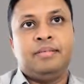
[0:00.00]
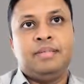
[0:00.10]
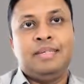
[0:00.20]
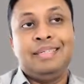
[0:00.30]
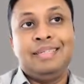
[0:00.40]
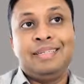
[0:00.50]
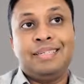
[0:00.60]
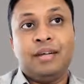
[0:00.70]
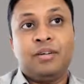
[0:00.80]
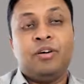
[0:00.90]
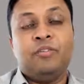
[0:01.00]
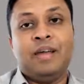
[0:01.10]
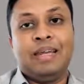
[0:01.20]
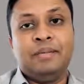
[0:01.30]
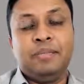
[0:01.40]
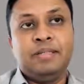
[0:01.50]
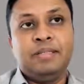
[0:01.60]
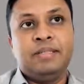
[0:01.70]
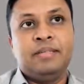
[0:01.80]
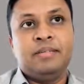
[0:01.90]
is the set of
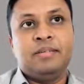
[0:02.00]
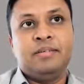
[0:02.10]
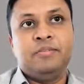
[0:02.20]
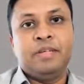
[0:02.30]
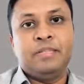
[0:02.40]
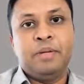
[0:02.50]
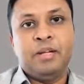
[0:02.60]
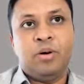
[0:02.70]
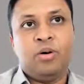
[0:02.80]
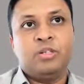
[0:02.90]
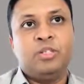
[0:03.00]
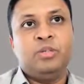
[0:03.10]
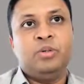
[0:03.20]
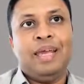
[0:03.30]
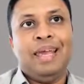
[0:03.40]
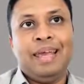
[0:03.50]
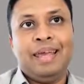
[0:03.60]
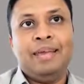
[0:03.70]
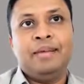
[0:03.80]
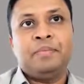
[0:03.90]
elements which belong to
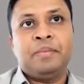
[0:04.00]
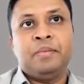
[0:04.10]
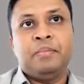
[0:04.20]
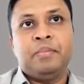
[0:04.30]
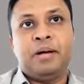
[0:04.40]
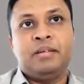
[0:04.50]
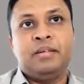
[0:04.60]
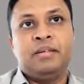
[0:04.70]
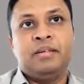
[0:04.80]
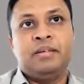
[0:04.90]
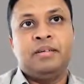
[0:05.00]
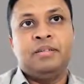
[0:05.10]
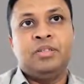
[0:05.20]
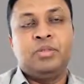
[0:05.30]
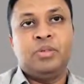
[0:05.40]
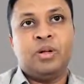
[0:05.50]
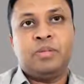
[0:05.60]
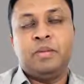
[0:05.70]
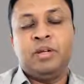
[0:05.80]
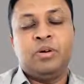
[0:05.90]
A but do
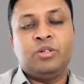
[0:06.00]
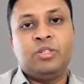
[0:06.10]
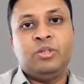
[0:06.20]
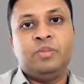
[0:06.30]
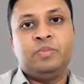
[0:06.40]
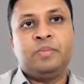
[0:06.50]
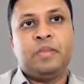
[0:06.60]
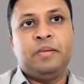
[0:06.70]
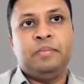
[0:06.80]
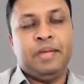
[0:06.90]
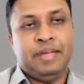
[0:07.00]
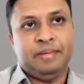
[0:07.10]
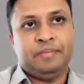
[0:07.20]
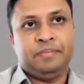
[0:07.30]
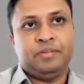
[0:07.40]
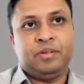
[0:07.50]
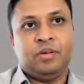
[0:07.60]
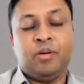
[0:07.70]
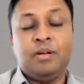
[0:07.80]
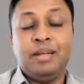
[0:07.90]
not belong to B,
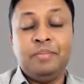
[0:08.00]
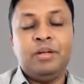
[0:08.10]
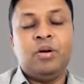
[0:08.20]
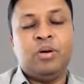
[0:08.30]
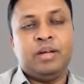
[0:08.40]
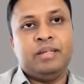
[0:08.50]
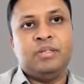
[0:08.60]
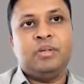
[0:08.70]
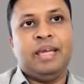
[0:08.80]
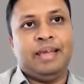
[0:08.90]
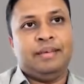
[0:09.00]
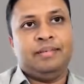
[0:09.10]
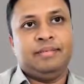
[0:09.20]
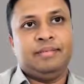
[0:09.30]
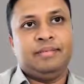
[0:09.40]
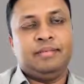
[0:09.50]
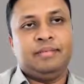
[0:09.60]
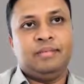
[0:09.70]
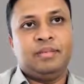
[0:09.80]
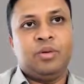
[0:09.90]
only belonging to A,
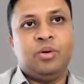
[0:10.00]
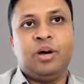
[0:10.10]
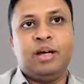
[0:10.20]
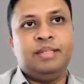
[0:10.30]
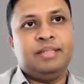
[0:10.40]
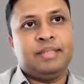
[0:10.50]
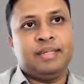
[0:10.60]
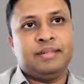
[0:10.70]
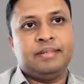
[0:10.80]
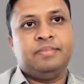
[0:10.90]
no other set.